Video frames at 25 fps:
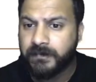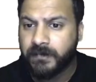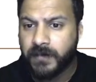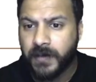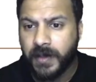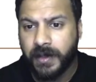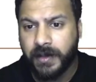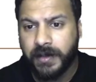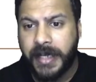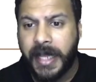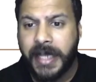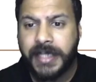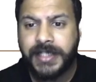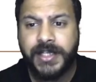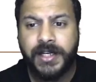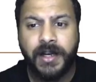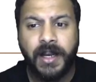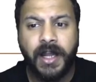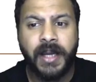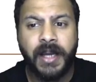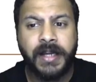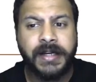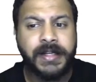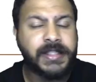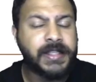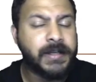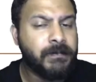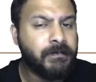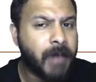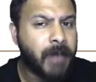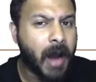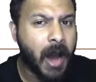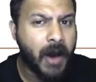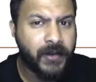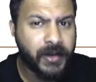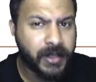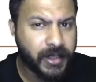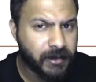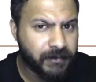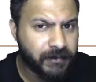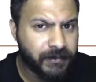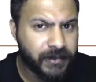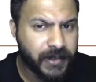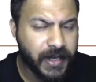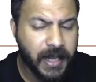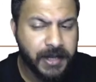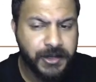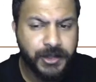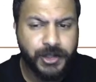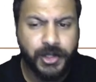Next in line is empowering them
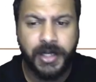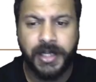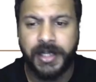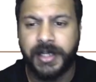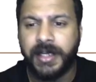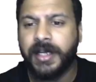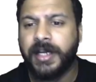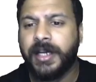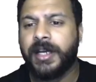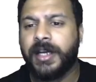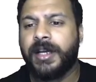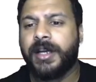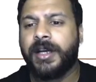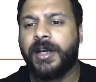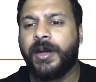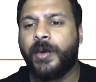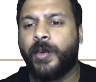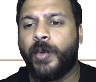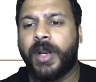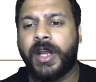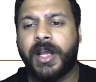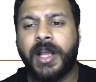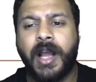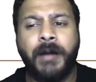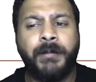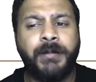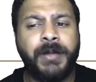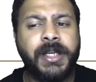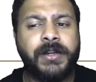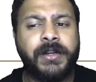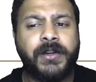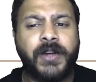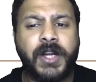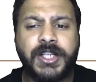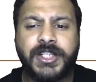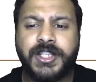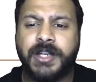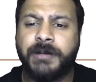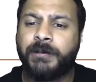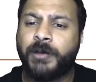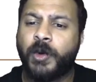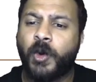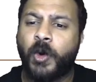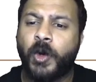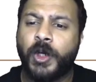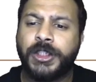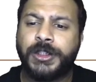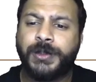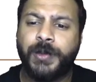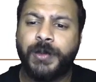financially. When a company trusts
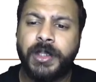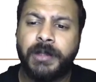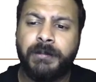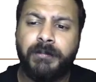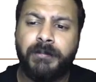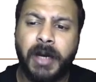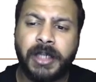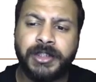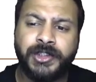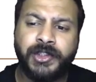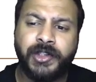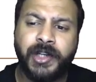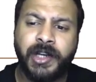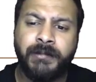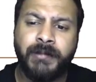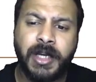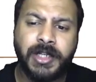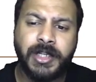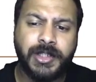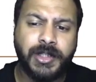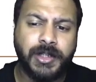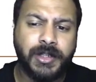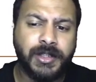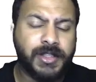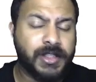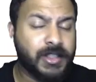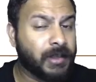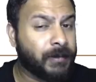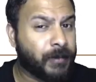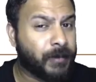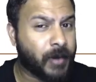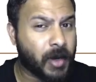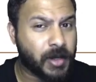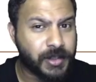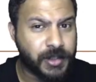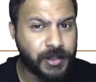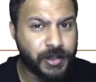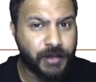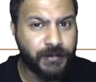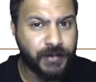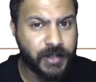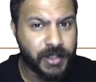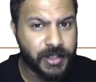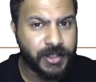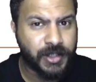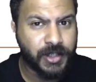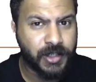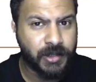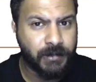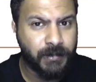employees with budgetary measures in the process of
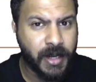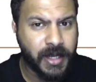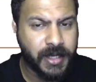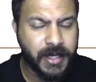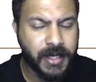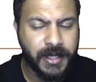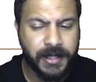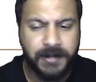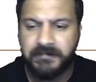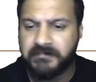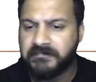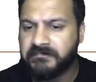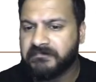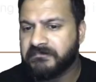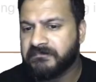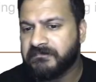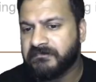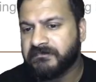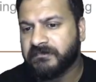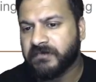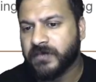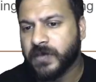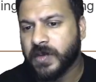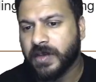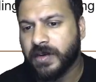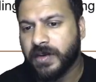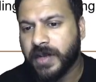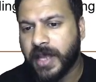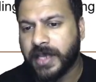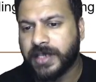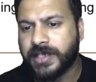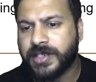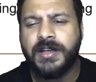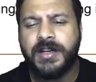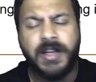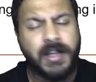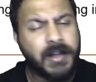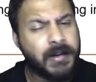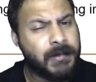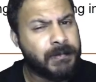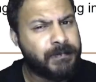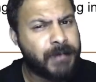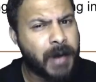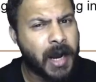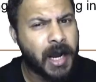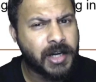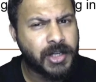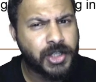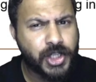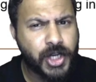decision making. Next,
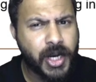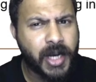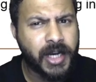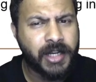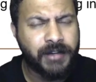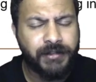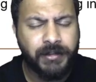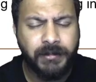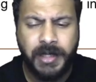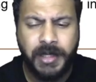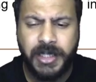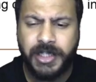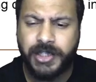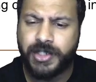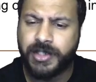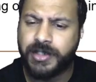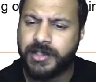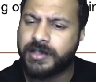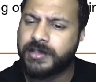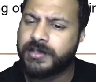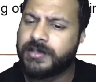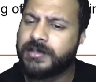empowered shared information.